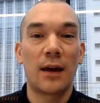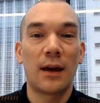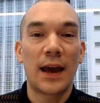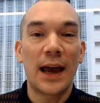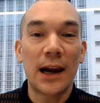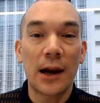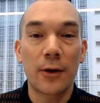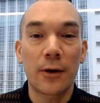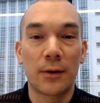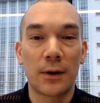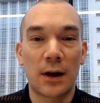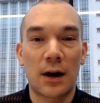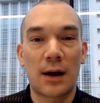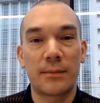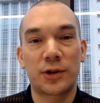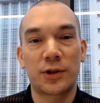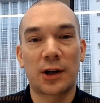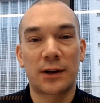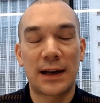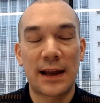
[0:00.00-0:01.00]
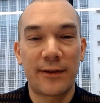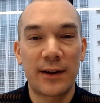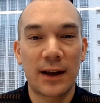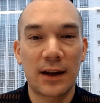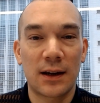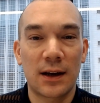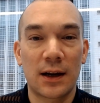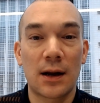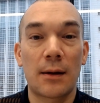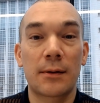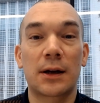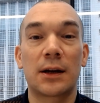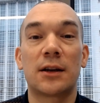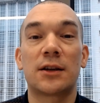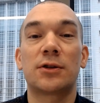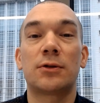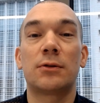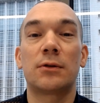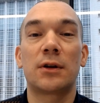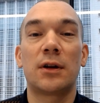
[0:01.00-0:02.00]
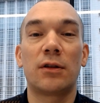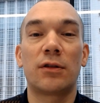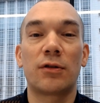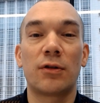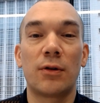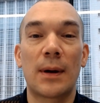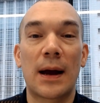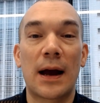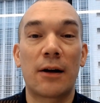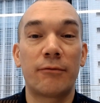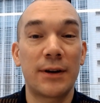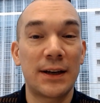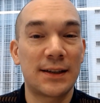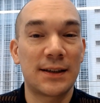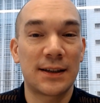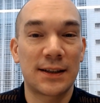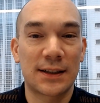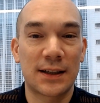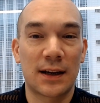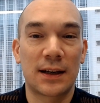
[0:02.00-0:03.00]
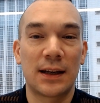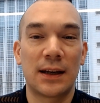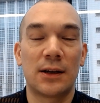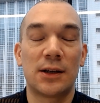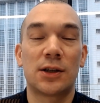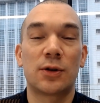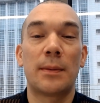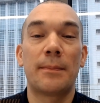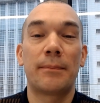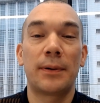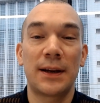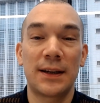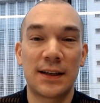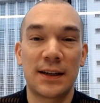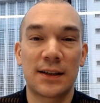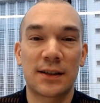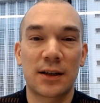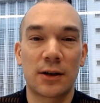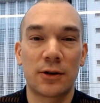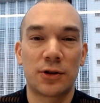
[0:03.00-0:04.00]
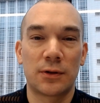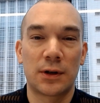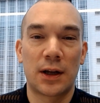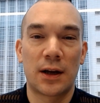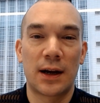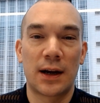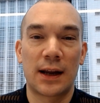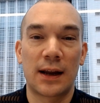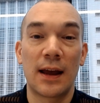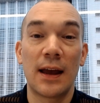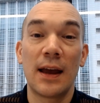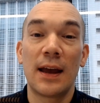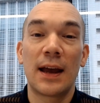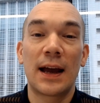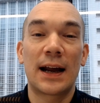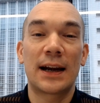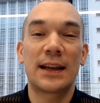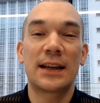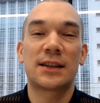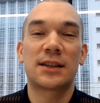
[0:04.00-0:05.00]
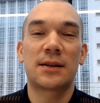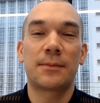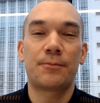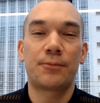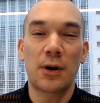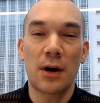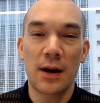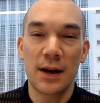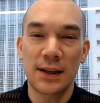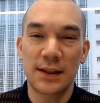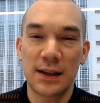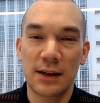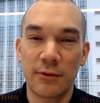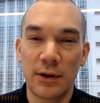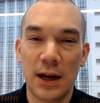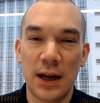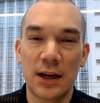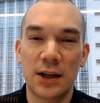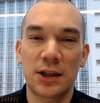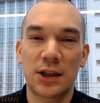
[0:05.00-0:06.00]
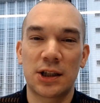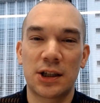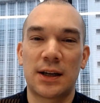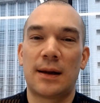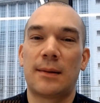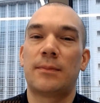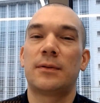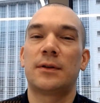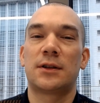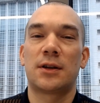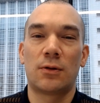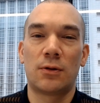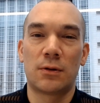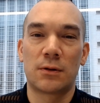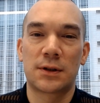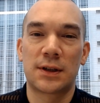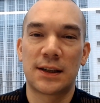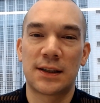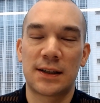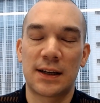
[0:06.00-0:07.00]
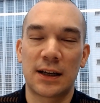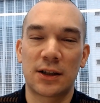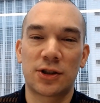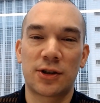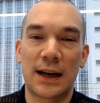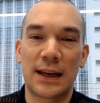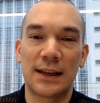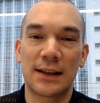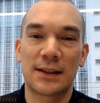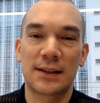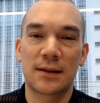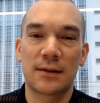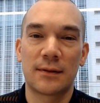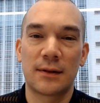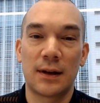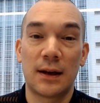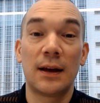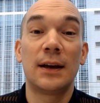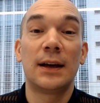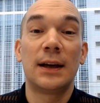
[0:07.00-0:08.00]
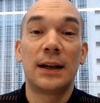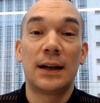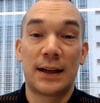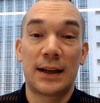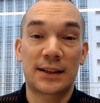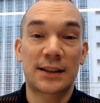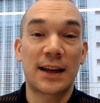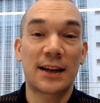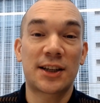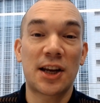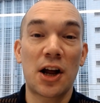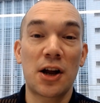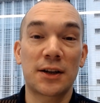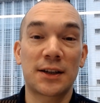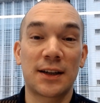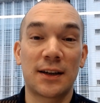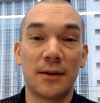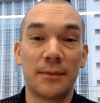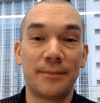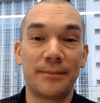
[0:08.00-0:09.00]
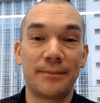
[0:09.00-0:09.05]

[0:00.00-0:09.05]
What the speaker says: Hello, I'm John Levick, and I'm going to talk you through our recent study into implicit social learning and its surprising relationship to autistic traits. Let's get started.